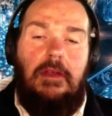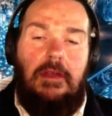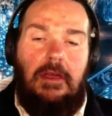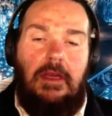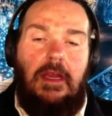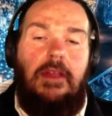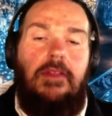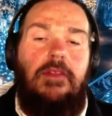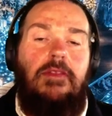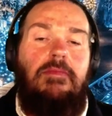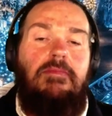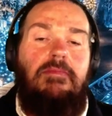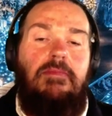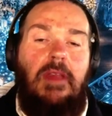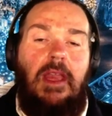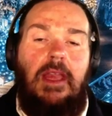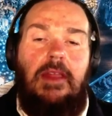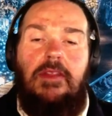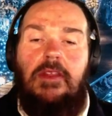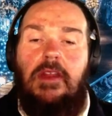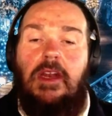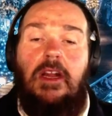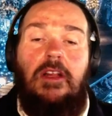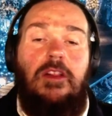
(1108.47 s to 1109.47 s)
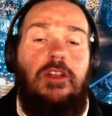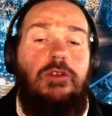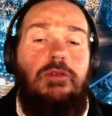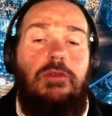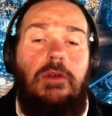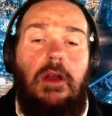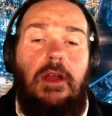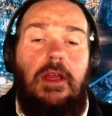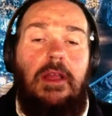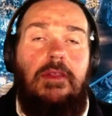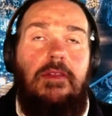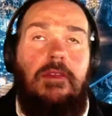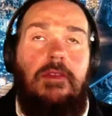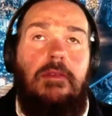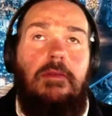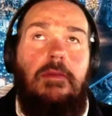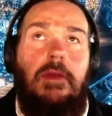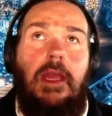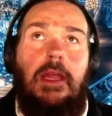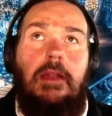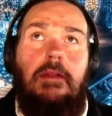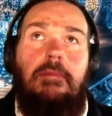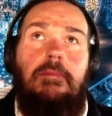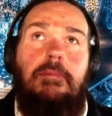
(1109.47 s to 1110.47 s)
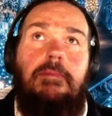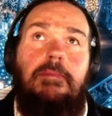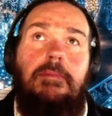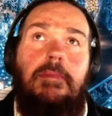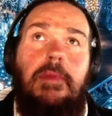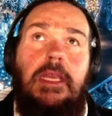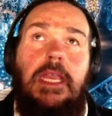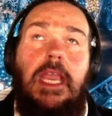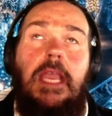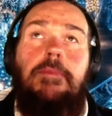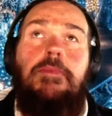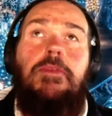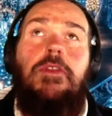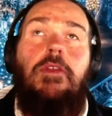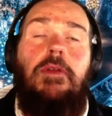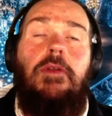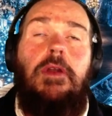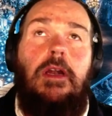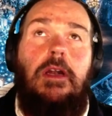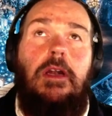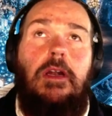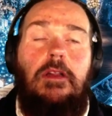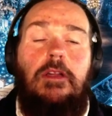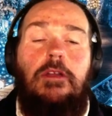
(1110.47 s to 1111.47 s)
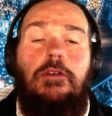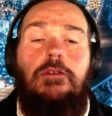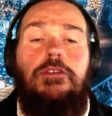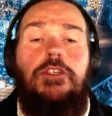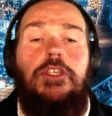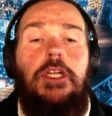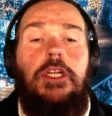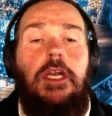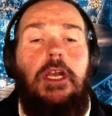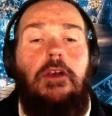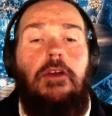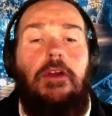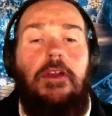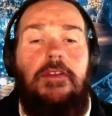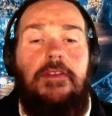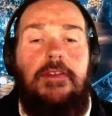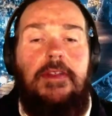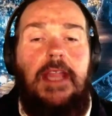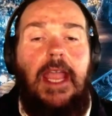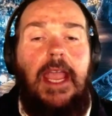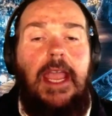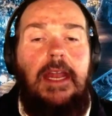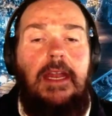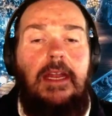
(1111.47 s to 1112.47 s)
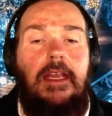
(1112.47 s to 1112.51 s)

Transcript: It's it's an illu- it's it keeps you in an illusionary state.